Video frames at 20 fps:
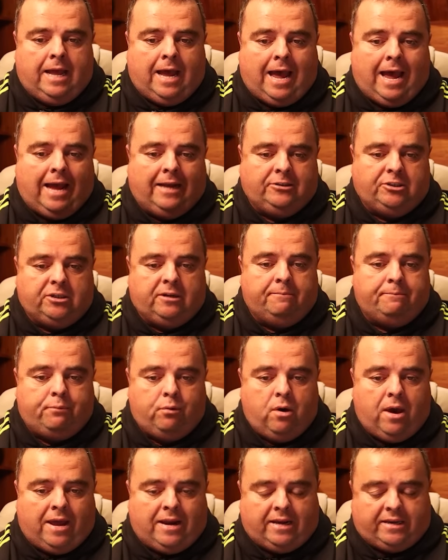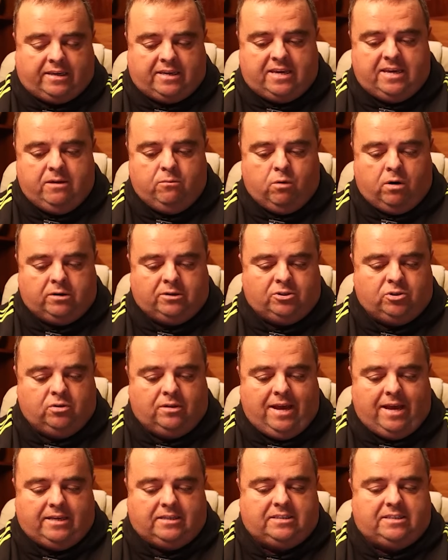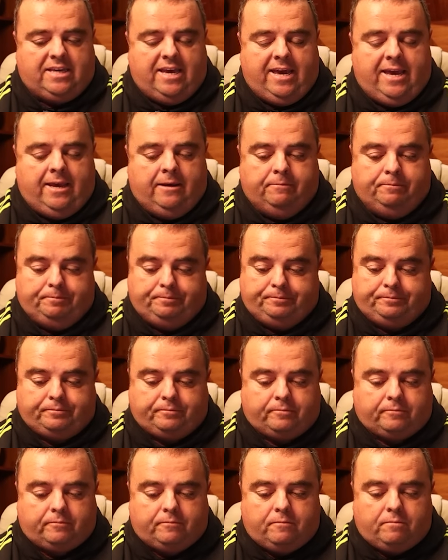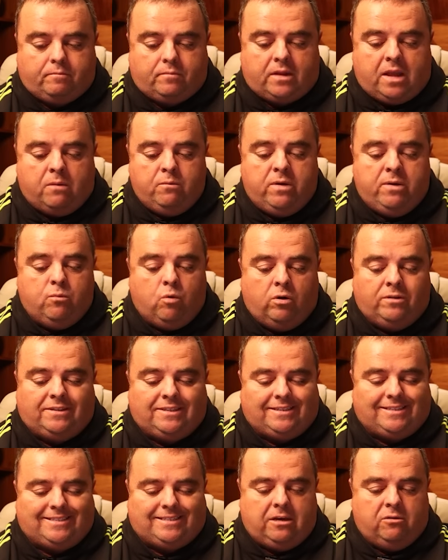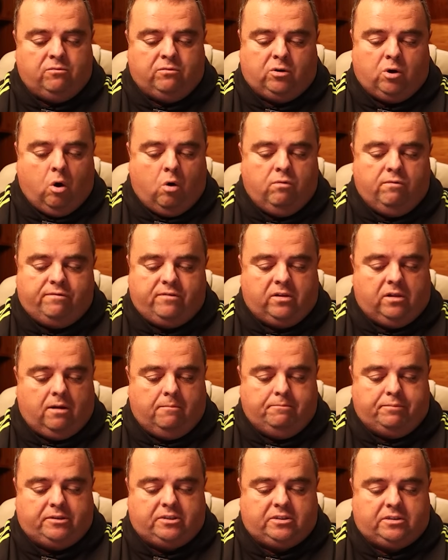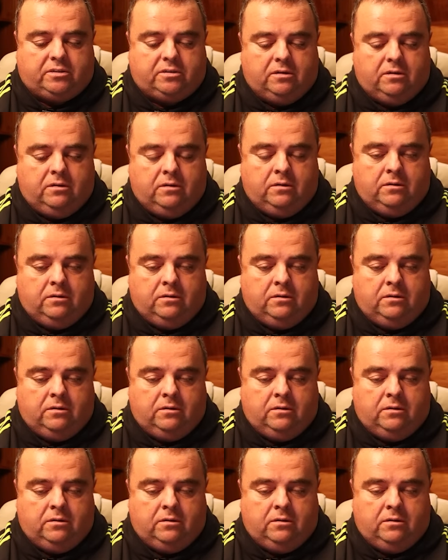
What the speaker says: And you can put in a keyword. So let's say we wanted to sell golf clubs,